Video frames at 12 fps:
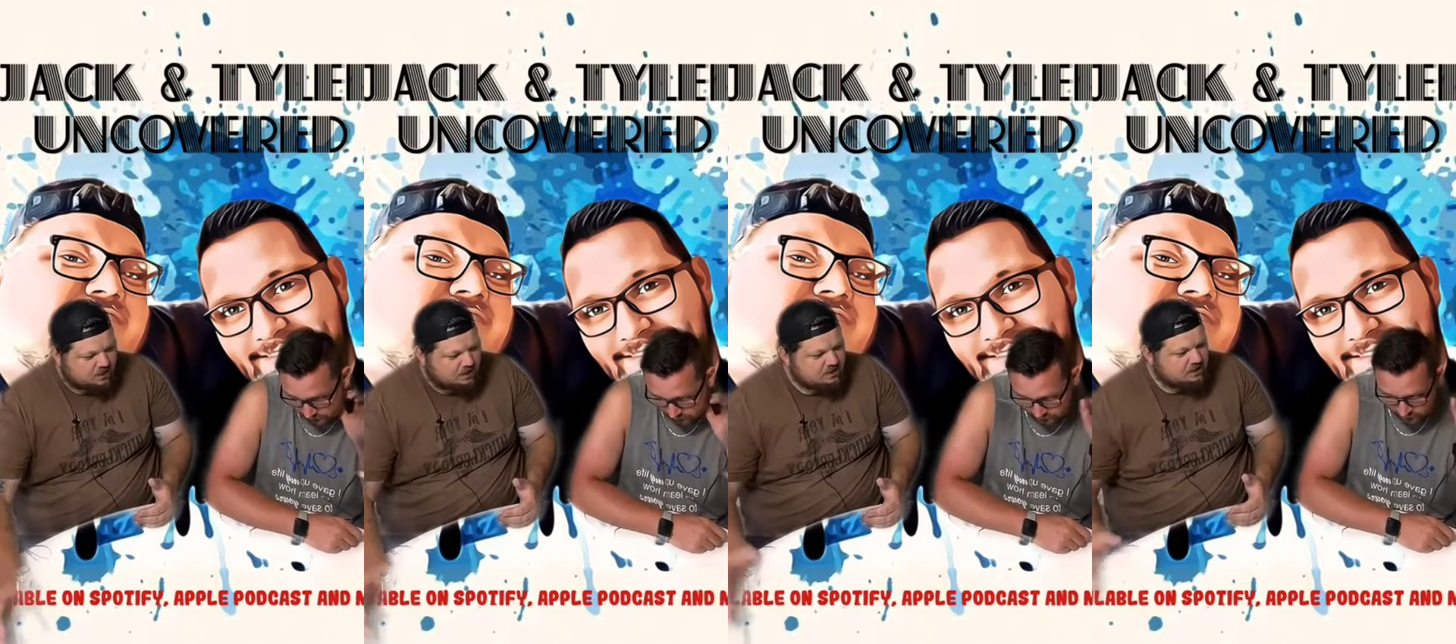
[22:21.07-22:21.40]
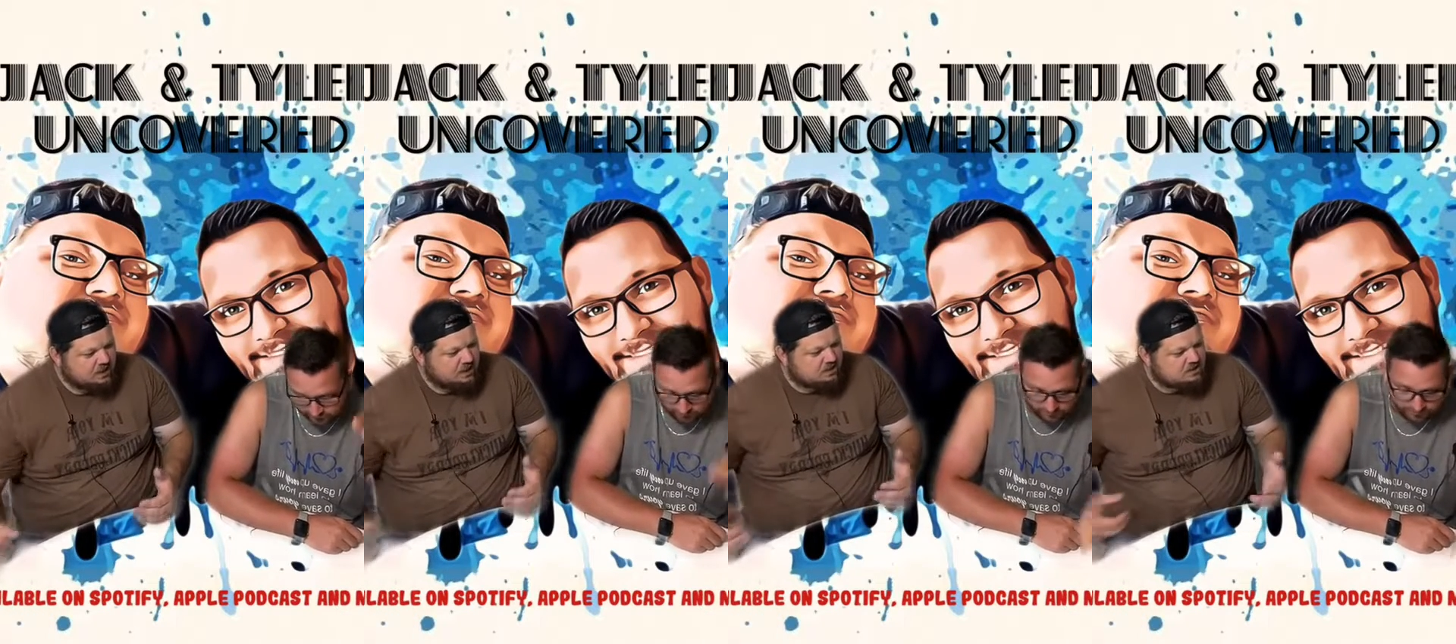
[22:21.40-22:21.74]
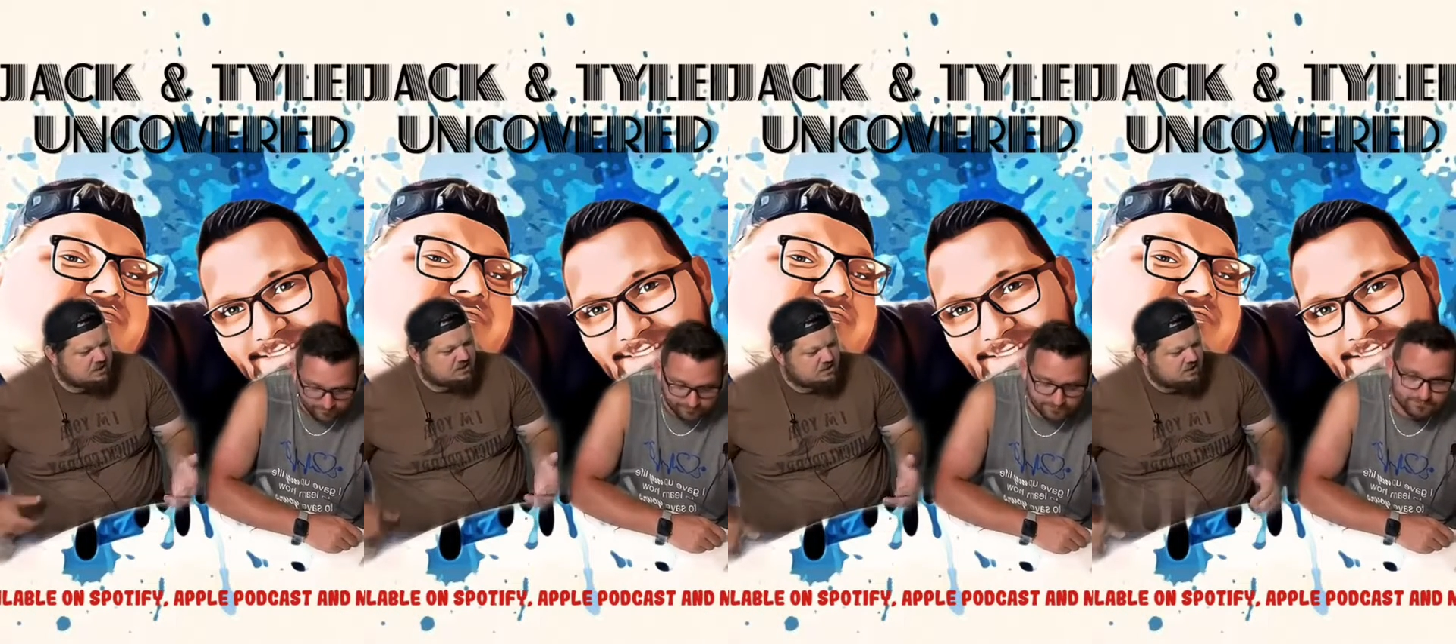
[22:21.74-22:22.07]
and you can't
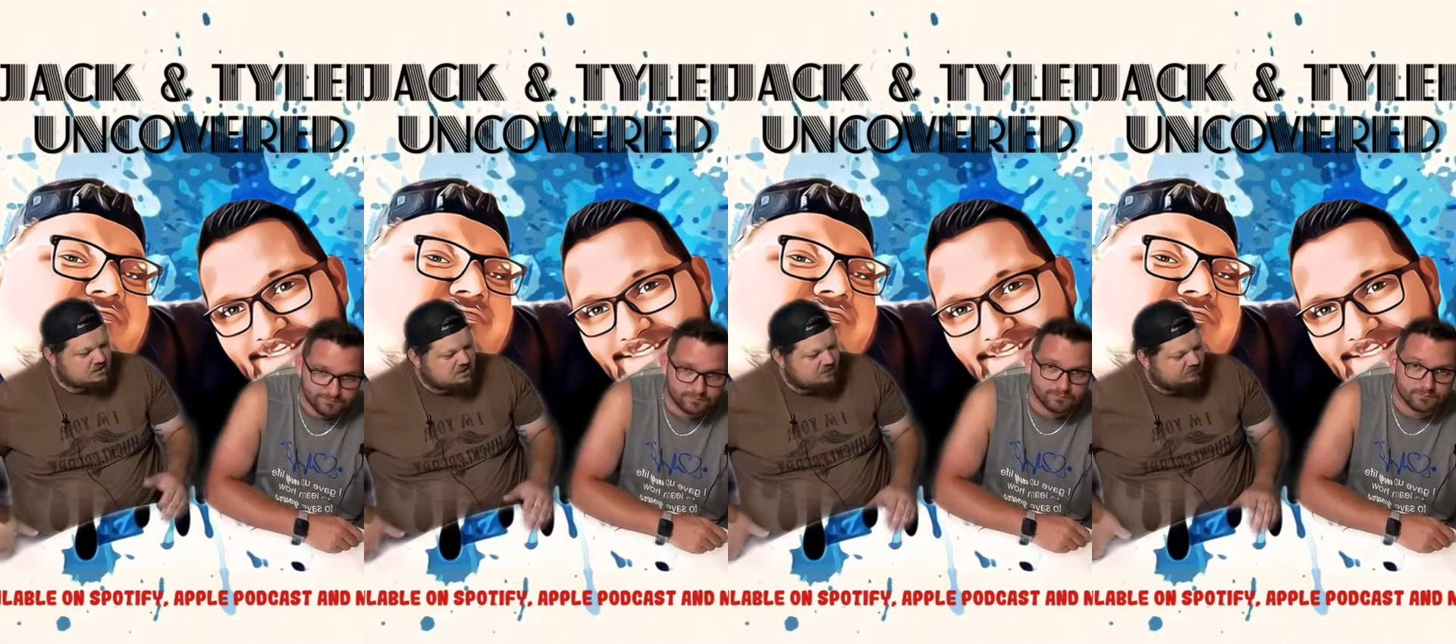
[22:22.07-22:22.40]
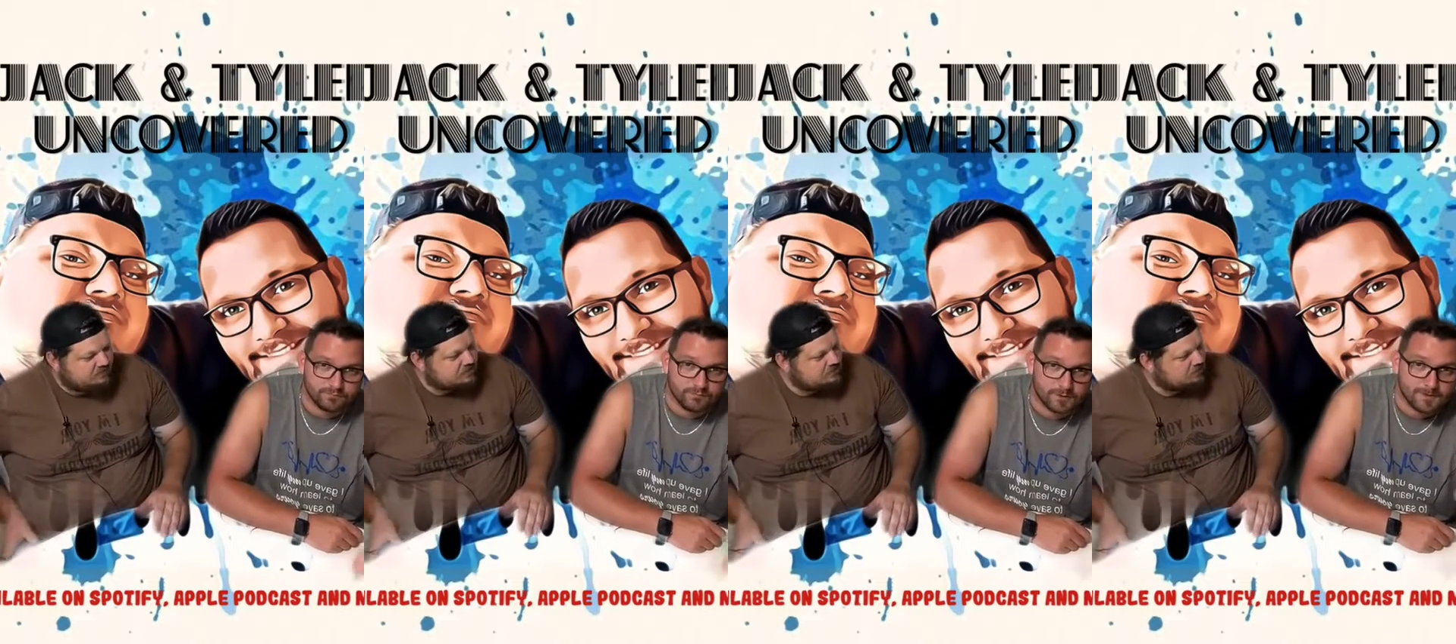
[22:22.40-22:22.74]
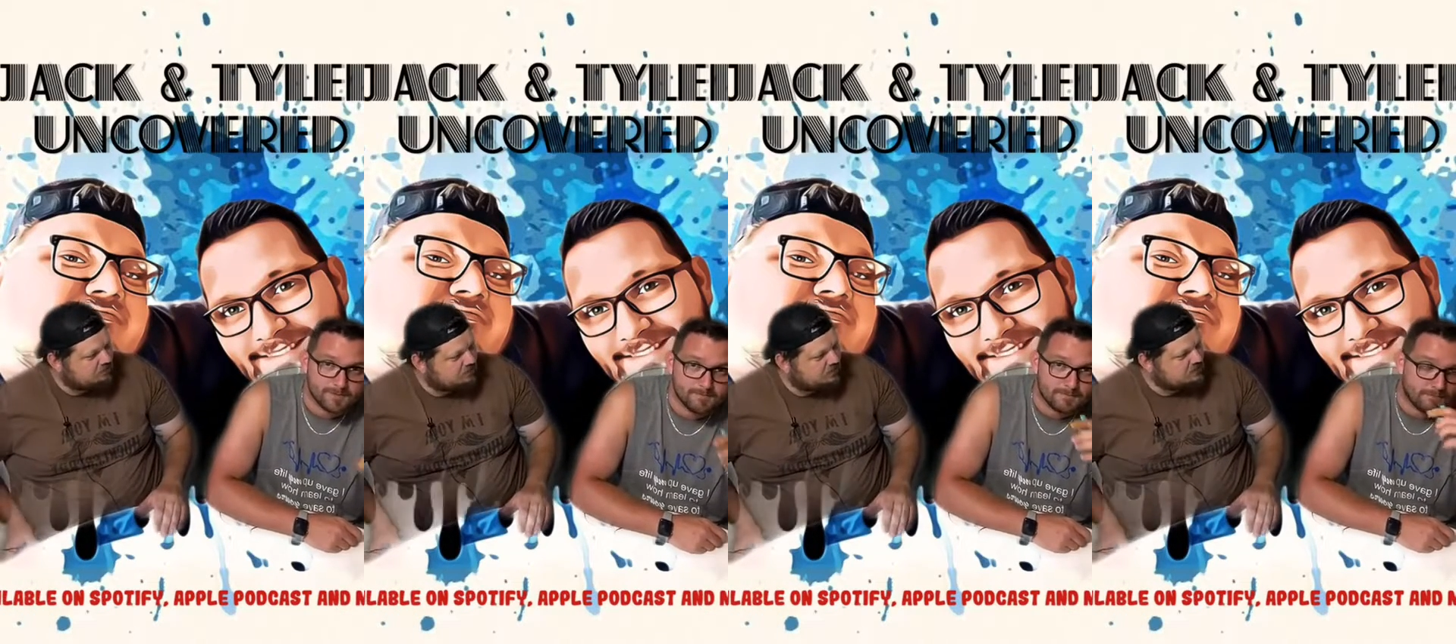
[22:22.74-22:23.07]
change the kids getting on
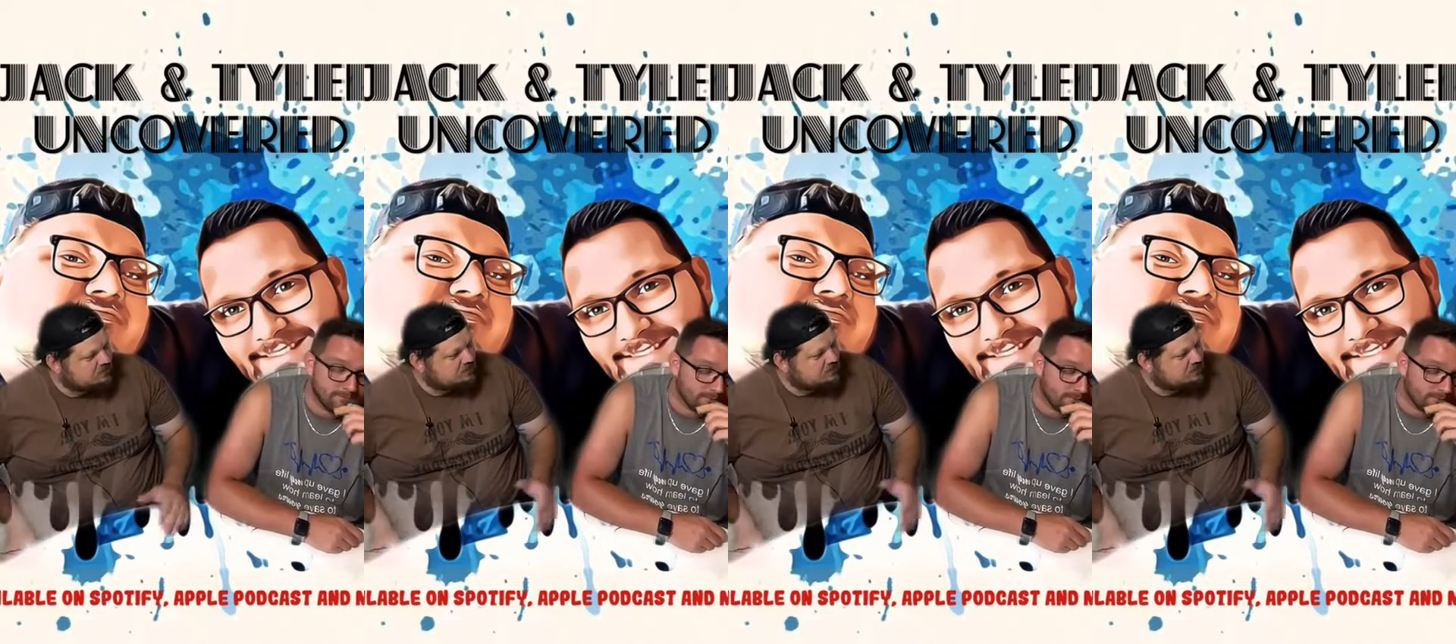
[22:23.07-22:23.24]
Facebook because